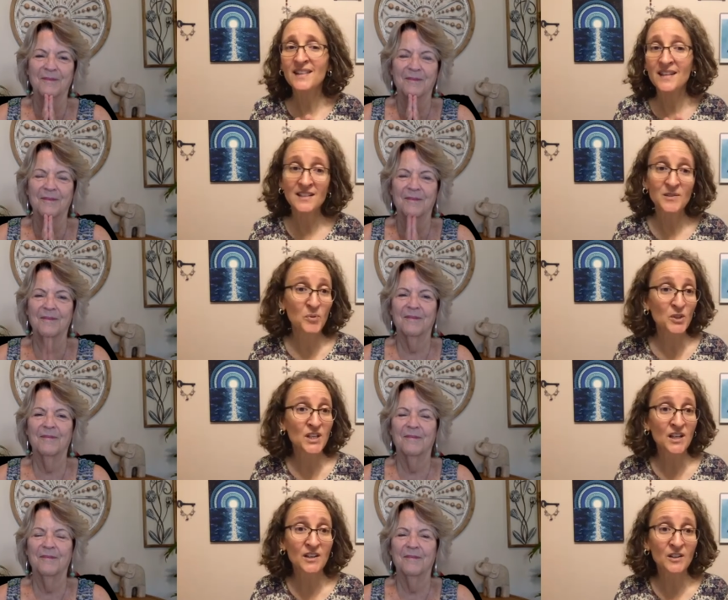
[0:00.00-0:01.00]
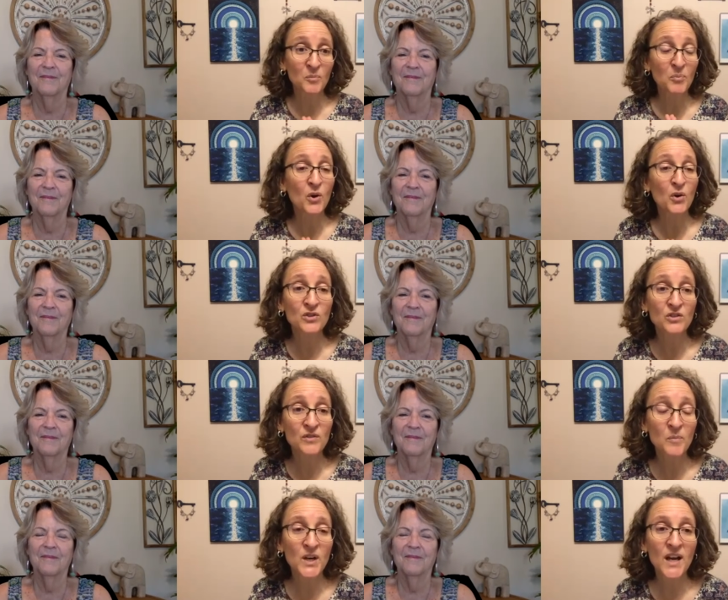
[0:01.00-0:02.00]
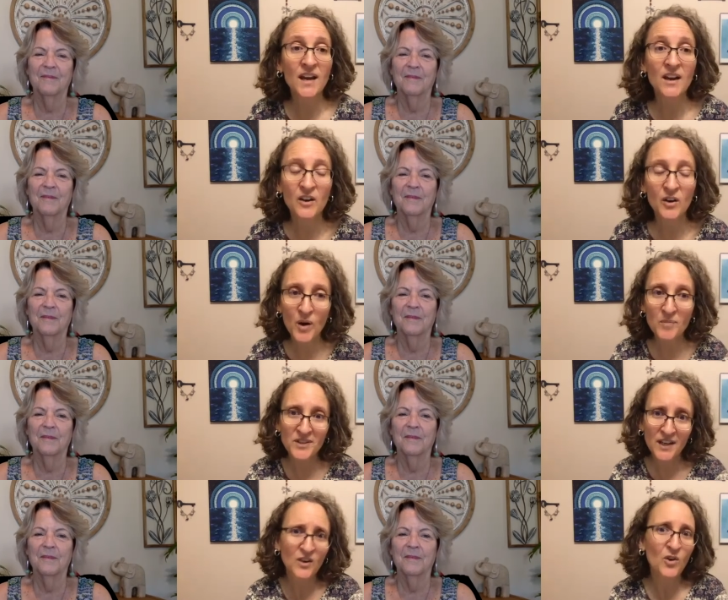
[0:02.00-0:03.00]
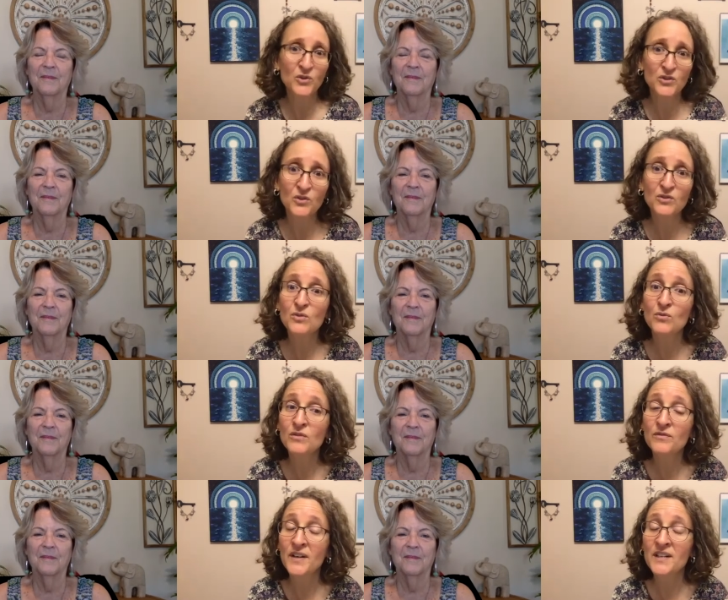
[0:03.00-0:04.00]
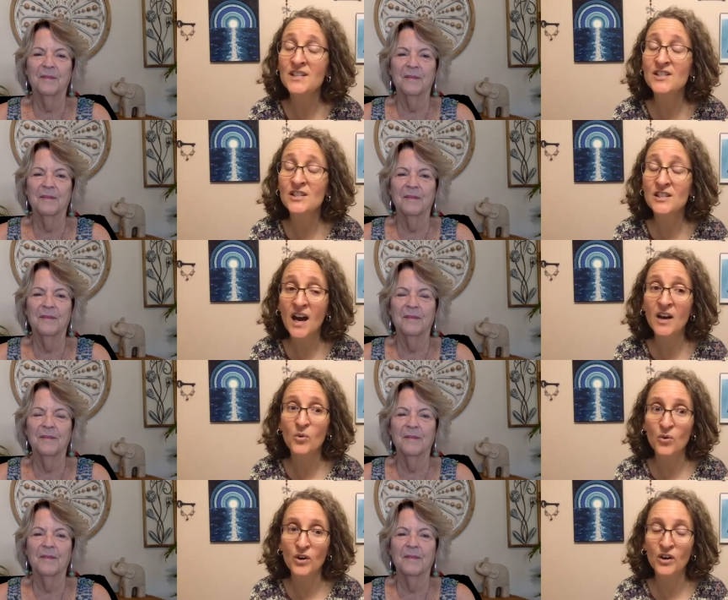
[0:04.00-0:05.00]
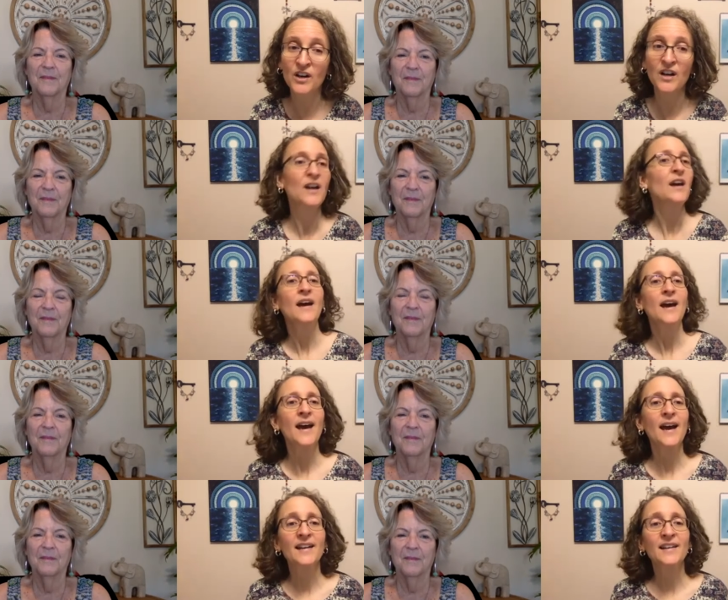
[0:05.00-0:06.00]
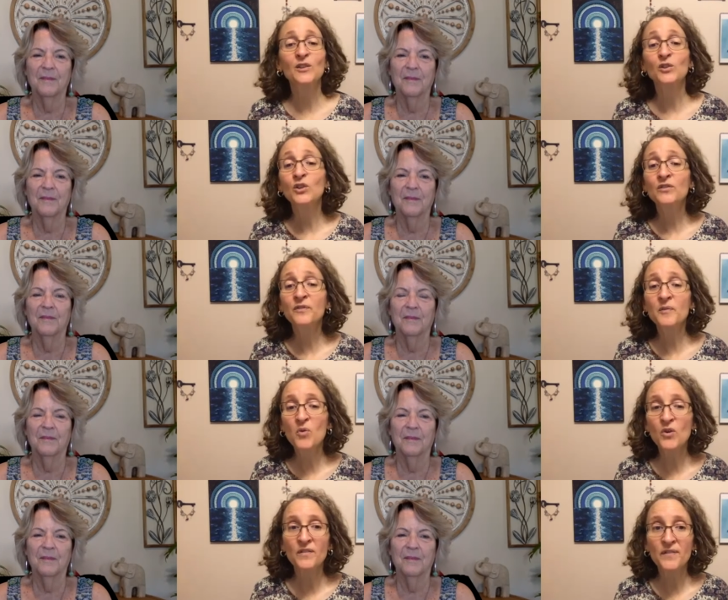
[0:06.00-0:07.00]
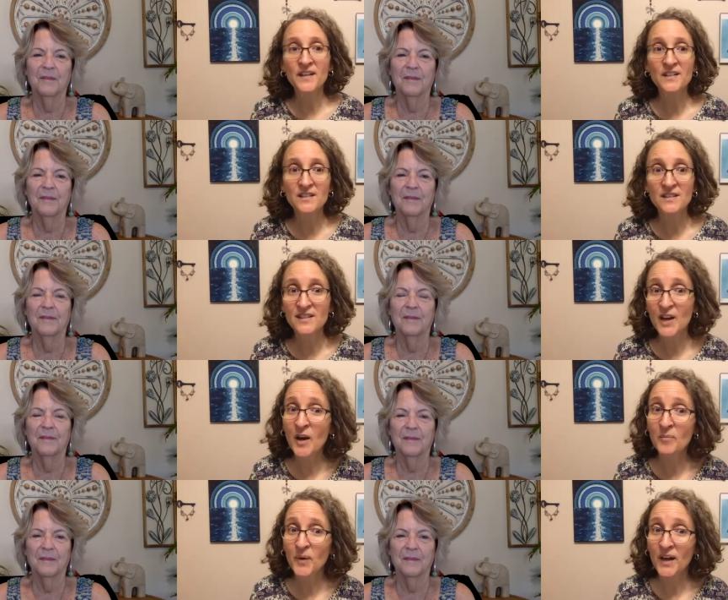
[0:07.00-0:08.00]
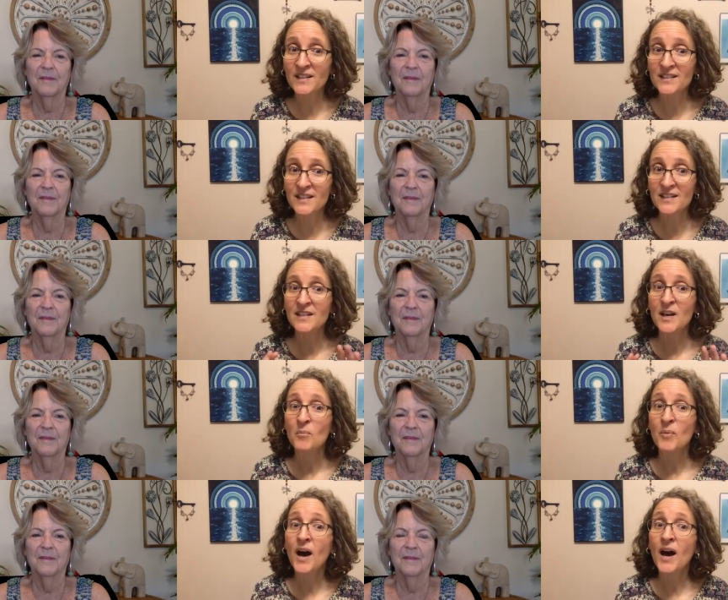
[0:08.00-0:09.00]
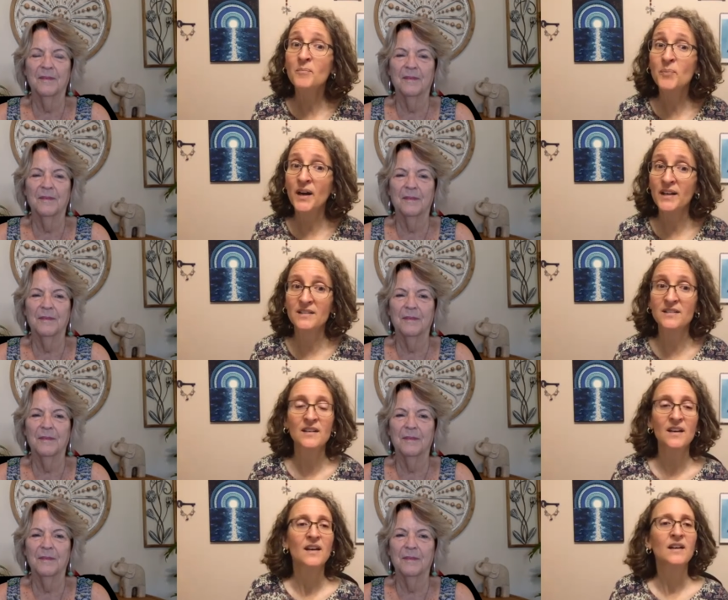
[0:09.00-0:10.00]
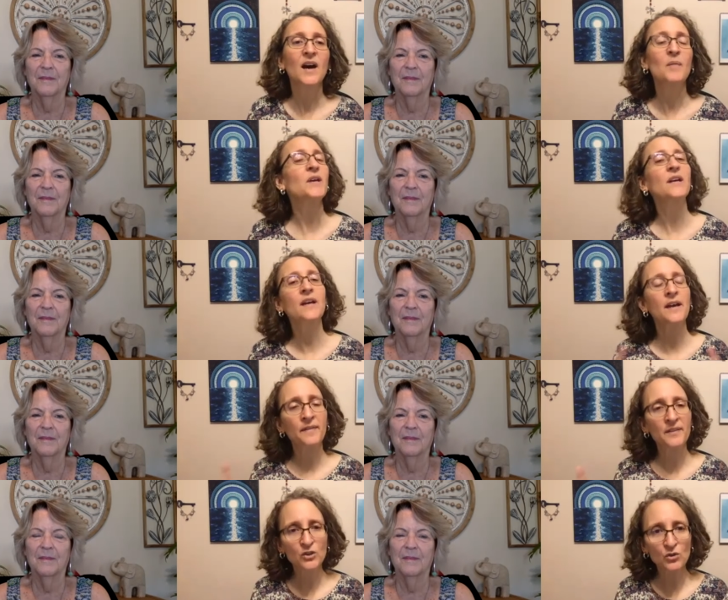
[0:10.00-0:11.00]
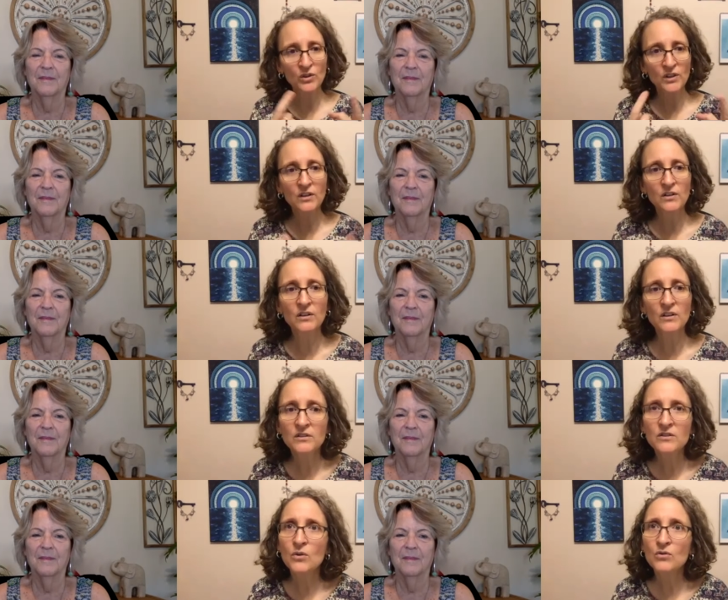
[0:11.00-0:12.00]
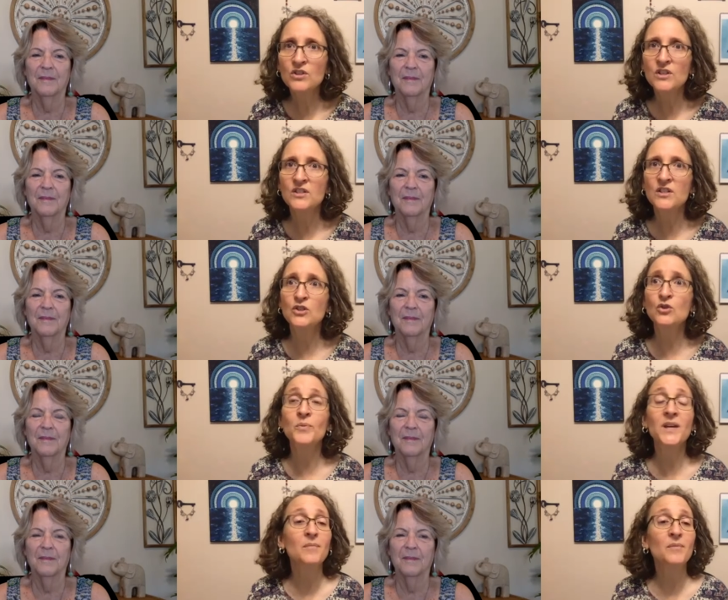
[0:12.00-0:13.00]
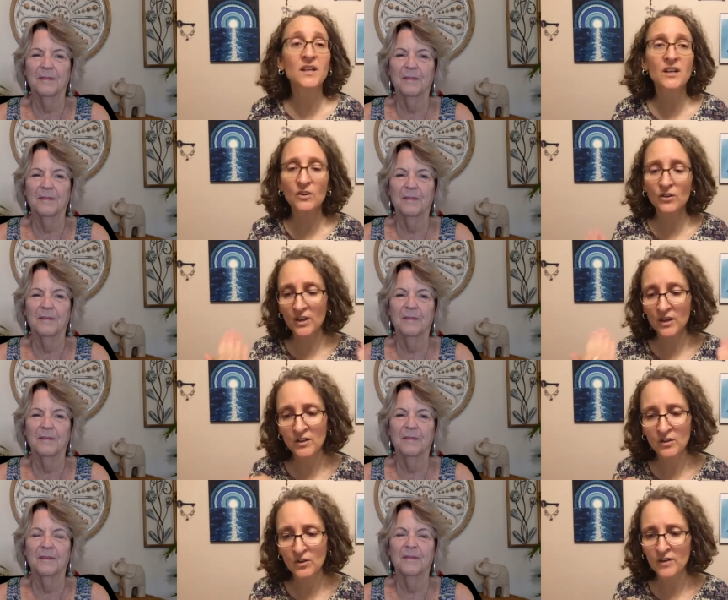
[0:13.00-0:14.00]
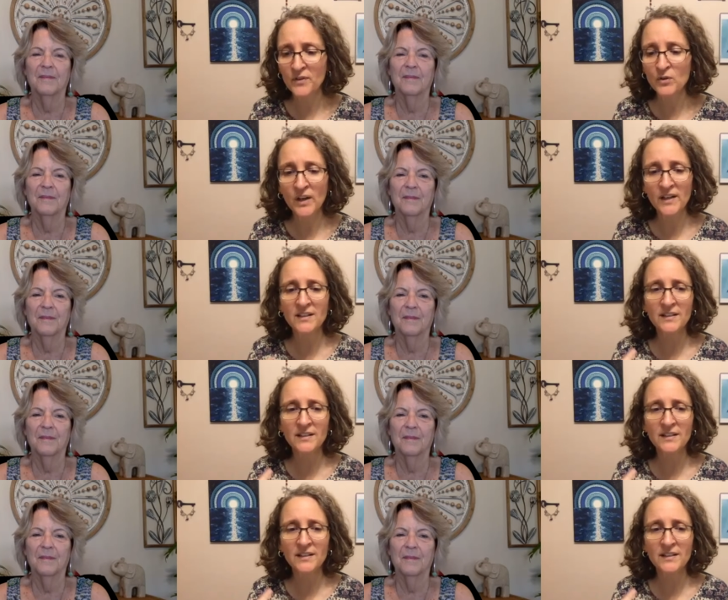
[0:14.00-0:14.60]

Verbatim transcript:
Speaker 1: this particular post from Renee on our website at wholesoulschoolandfoundation.org and look for more of these thought bites, these pod bites coming in short little doses that you'll be able to hear in your if you like to